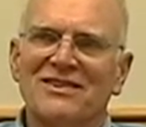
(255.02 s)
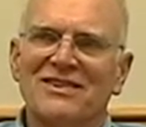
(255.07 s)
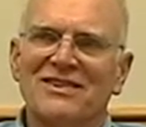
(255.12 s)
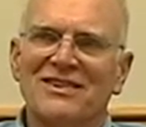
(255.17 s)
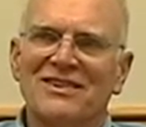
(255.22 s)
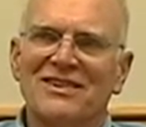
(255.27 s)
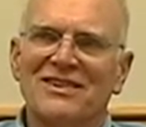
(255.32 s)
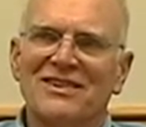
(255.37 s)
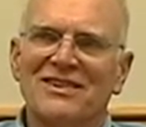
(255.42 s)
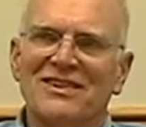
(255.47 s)
when,
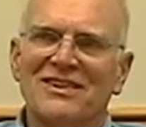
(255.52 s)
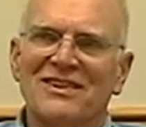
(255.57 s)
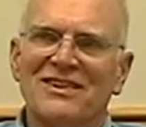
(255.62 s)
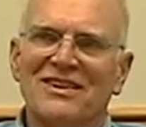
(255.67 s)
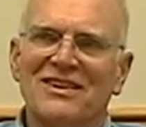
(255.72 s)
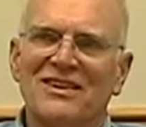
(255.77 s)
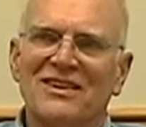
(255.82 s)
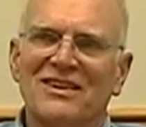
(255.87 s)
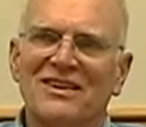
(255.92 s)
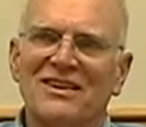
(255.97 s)
before you
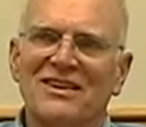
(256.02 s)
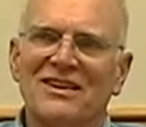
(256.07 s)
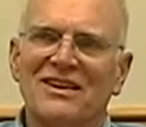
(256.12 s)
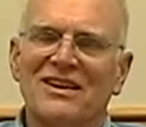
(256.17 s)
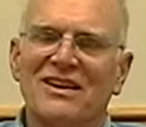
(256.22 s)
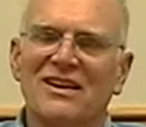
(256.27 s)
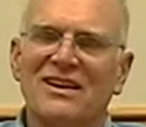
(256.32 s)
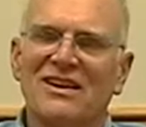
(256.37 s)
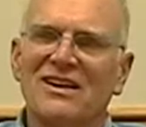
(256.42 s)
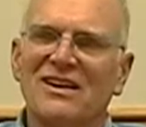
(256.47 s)
joined
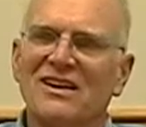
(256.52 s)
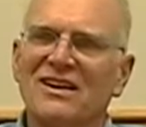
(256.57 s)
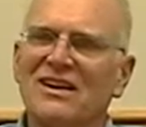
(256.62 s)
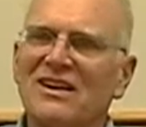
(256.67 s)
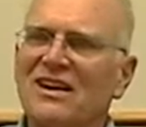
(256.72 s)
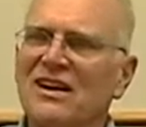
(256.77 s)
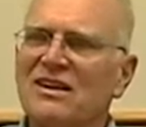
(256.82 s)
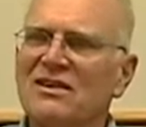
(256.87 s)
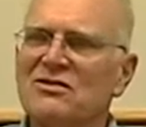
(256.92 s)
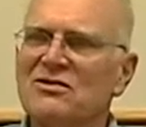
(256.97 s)
Uh,
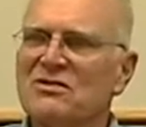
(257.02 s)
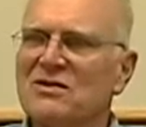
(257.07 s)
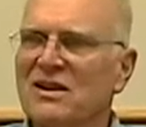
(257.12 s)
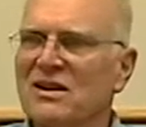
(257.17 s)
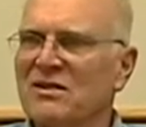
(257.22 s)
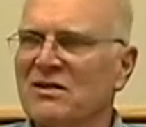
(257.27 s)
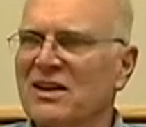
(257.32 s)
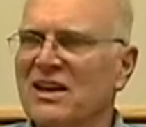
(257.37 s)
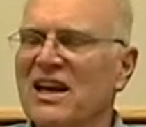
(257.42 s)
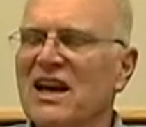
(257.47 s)
I was
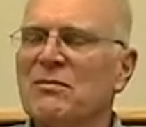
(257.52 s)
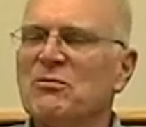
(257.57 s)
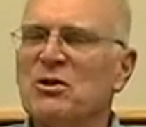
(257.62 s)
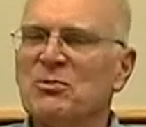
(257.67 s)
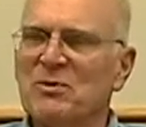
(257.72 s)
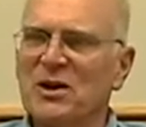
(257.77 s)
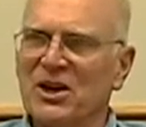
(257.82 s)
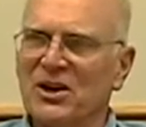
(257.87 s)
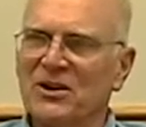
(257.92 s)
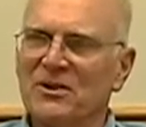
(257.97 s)
a cabinet
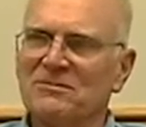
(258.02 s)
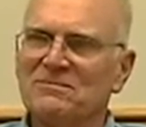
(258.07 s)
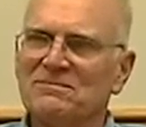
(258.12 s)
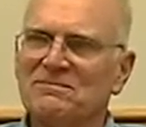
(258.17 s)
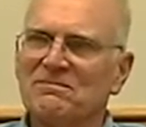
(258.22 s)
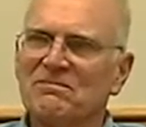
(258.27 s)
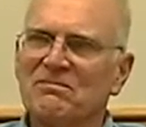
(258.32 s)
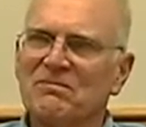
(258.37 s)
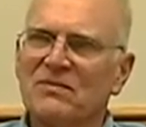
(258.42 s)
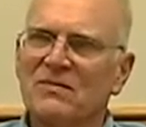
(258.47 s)
maker.
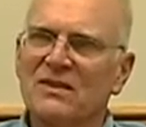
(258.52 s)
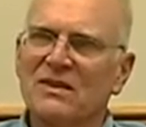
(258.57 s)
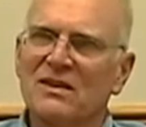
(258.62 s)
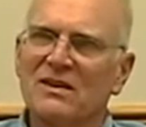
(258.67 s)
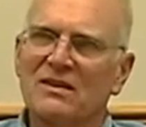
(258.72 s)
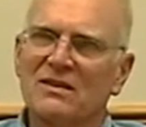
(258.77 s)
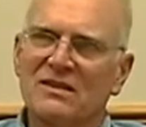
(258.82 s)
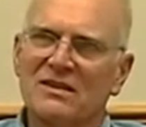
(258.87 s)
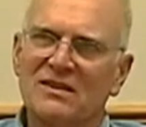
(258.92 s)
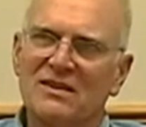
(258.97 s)
You were a
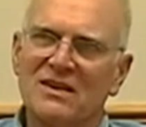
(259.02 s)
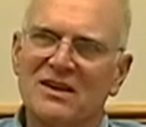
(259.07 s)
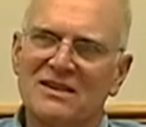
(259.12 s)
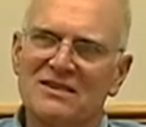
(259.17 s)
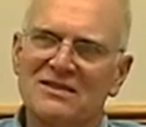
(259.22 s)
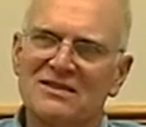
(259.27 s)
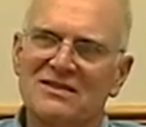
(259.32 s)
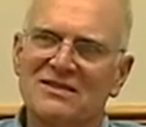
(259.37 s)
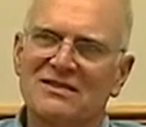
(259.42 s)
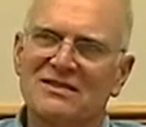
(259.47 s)
cabinet maker?
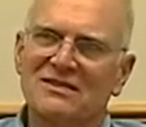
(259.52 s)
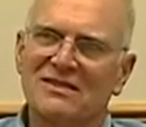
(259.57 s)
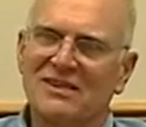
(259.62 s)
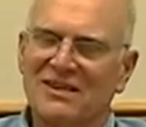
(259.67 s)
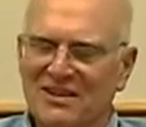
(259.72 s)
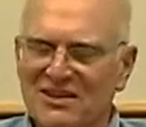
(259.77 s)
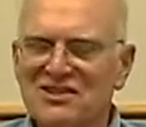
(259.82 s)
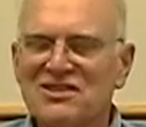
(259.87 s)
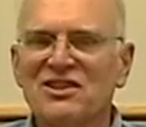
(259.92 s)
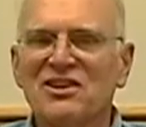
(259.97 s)
Yes, and
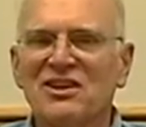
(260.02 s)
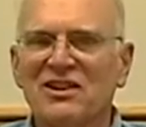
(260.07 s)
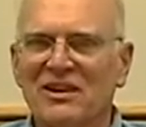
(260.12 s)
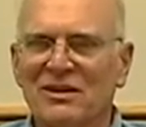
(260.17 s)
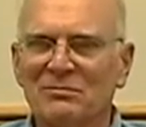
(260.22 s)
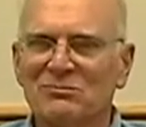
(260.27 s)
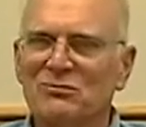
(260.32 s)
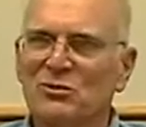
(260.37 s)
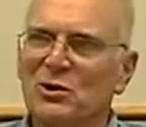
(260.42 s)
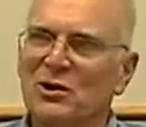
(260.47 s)
I still
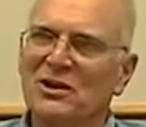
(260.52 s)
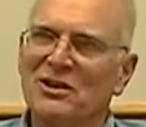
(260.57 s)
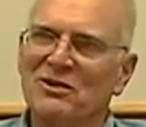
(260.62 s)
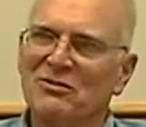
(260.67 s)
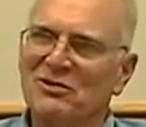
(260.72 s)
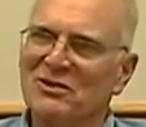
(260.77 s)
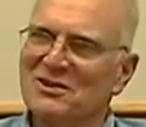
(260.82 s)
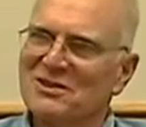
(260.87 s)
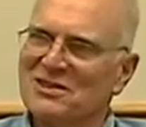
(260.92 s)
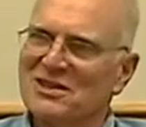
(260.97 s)
am, working
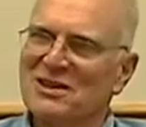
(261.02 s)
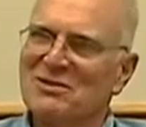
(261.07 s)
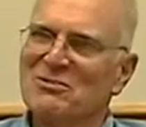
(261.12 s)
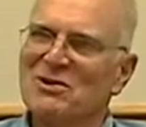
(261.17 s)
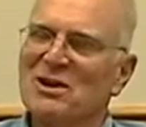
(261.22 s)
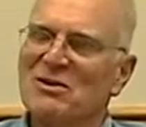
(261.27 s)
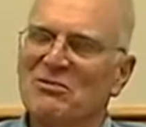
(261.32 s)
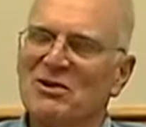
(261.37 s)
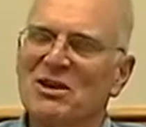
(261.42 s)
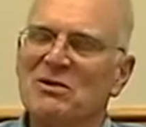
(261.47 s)
for the same
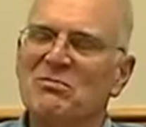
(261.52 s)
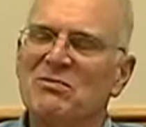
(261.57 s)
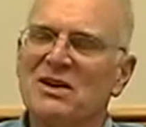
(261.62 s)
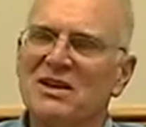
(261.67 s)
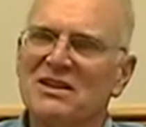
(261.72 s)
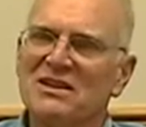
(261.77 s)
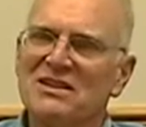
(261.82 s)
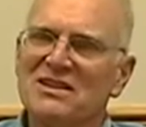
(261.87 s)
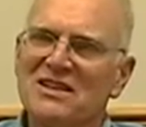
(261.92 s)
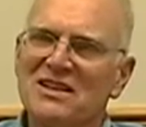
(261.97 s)
company.
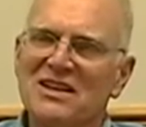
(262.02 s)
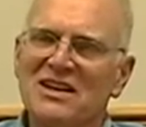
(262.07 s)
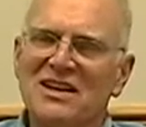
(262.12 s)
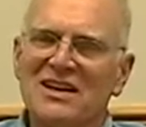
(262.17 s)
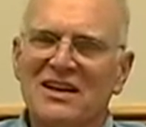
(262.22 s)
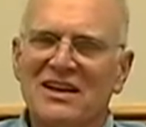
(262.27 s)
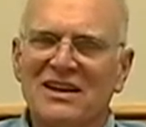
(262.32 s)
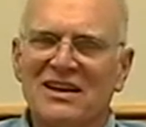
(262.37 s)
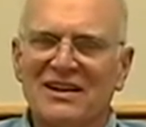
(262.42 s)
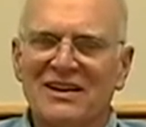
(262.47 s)
But
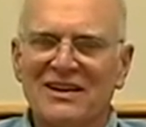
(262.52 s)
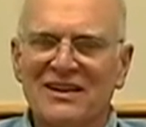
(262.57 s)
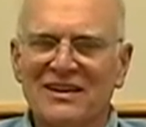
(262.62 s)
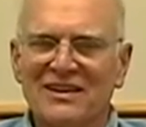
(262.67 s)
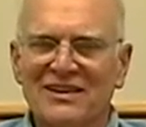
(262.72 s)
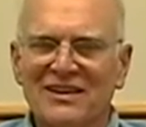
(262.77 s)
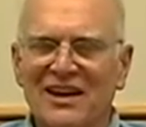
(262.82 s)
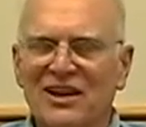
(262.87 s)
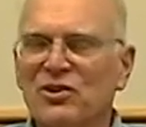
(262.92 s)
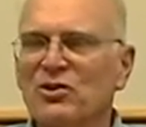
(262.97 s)
uh,
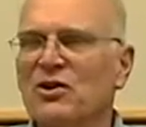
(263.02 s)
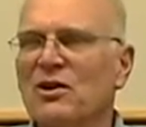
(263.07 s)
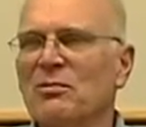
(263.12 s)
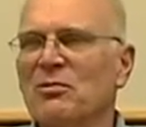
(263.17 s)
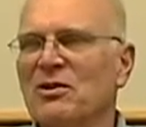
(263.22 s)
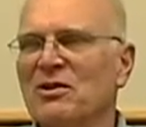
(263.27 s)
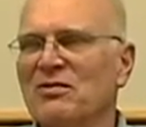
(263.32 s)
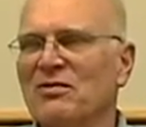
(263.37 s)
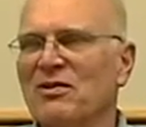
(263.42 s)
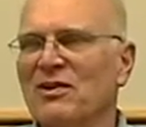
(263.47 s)
I grew up
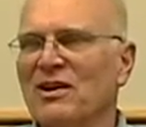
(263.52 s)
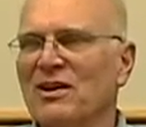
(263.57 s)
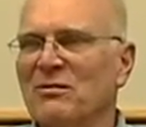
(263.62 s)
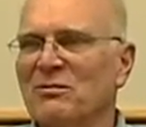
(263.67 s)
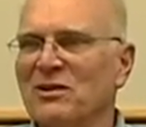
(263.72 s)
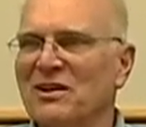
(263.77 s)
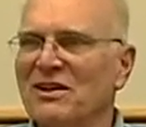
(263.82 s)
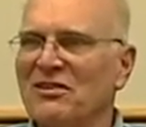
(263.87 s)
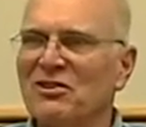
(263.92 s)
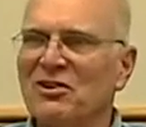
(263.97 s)
on a farm,
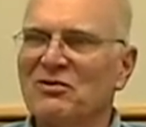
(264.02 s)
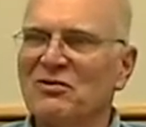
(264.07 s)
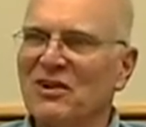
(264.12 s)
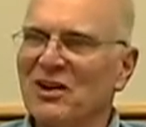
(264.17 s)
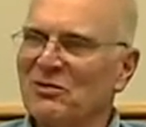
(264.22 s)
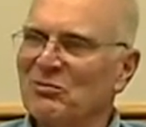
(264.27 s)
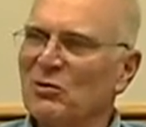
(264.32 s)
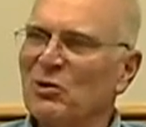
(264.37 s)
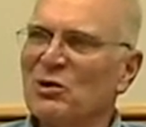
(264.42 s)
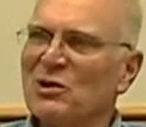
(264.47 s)
and every
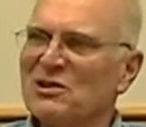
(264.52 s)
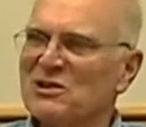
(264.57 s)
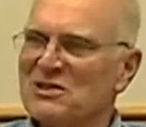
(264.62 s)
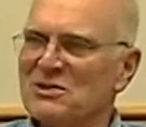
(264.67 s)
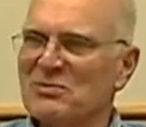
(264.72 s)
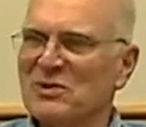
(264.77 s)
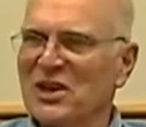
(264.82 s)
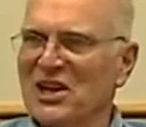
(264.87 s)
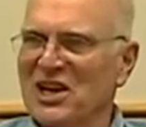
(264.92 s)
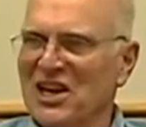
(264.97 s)
farm boy is a
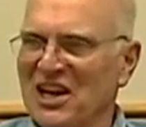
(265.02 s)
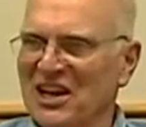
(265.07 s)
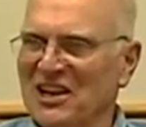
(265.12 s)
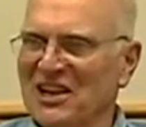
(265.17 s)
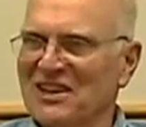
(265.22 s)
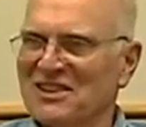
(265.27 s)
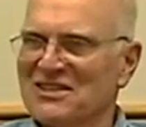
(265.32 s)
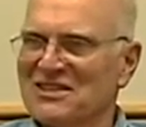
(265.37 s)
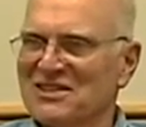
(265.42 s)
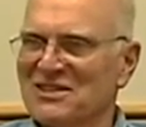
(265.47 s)

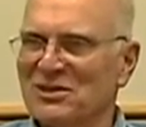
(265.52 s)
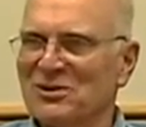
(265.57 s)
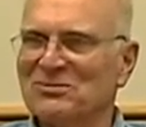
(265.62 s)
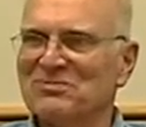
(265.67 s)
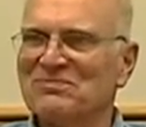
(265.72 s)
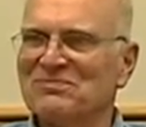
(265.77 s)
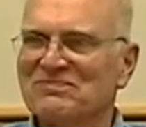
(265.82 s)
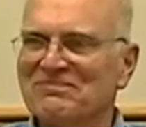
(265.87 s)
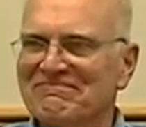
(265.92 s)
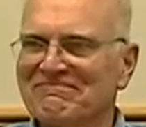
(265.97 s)
mechanic, so
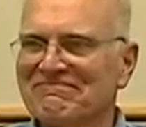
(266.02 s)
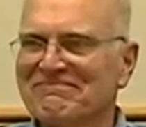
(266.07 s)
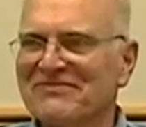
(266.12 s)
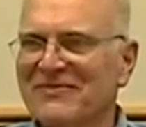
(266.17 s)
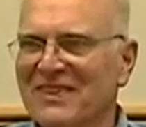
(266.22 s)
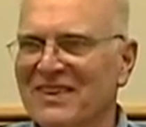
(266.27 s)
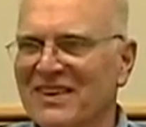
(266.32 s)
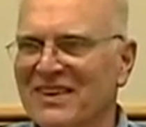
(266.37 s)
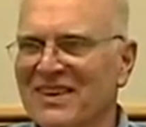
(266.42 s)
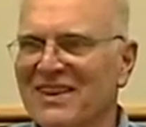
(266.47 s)

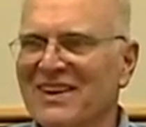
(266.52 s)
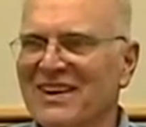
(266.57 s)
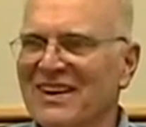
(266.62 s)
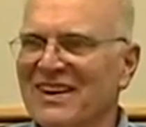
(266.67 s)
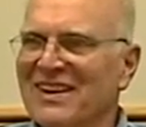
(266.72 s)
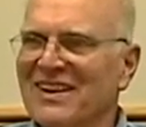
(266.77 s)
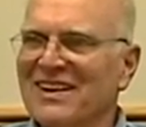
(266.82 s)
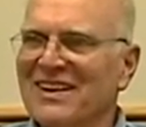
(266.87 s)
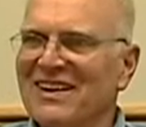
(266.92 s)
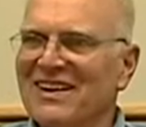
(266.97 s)
you
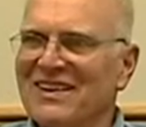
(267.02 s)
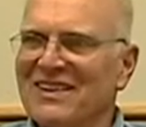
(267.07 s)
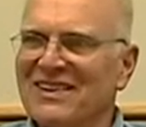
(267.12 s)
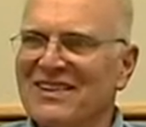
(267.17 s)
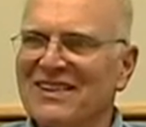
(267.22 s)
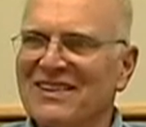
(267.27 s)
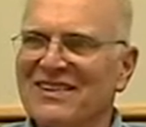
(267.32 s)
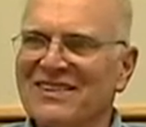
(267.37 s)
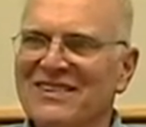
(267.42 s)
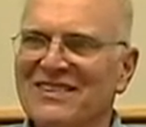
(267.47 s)
had a little
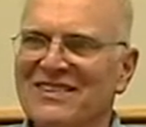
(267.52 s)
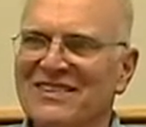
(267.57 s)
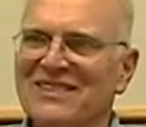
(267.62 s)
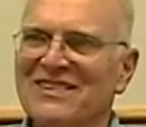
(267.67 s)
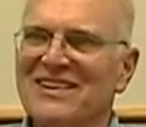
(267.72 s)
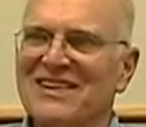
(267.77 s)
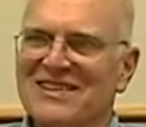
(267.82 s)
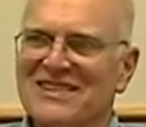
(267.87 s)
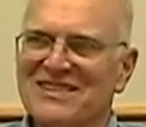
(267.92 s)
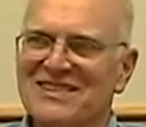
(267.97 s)
bit of training,
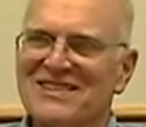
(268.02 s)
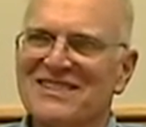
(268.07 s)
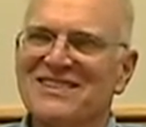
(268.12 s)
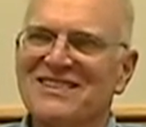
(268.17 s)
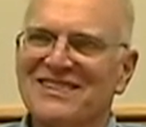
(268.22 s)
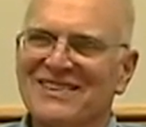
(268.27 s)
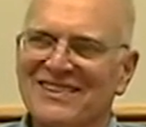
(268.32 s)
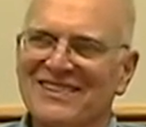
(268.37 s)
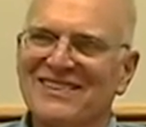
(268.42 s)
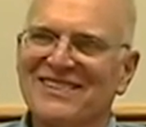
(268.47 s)
Yes. a little
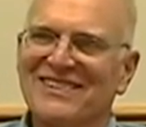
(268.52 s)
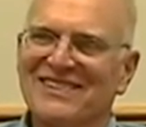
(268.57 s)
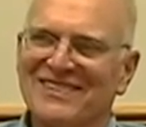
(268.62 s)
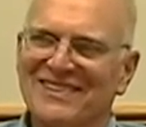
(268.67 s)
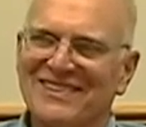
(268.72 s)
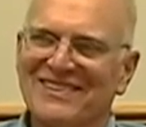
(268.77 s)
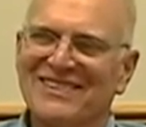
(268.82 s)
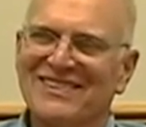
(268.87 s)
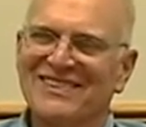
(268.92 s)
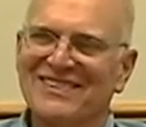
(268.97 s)
bit of
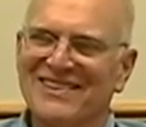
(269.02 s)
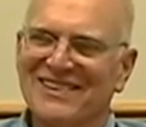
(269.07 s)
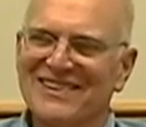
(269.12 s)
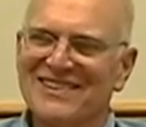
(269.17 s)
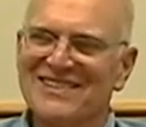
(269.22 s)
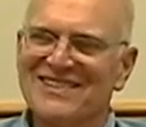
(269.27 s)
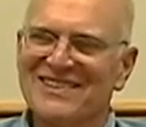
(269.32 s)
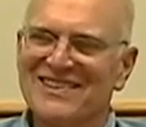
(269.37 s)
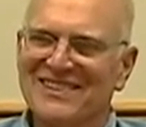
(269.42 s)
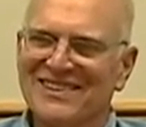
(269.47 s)
aptitude for
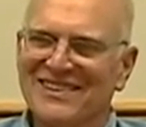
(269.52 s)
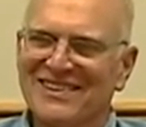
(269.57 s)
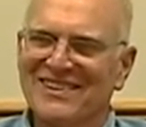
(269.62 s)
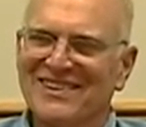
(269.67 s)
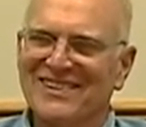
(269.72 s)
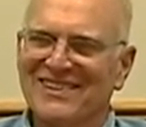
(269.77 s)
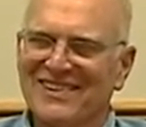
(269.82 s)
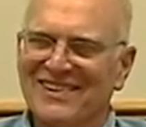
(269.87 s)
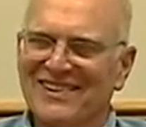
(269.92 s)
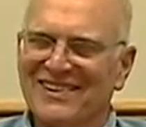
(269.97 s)
Yes.
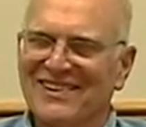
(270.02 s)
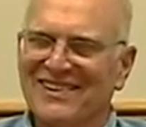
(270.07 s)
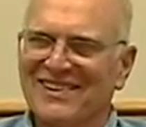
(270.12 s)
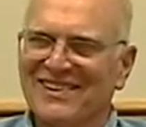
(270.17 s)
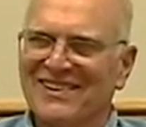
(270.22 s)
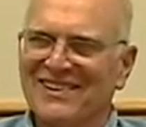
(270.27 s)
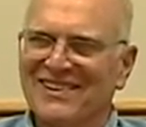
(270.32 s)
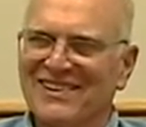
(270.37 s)
that.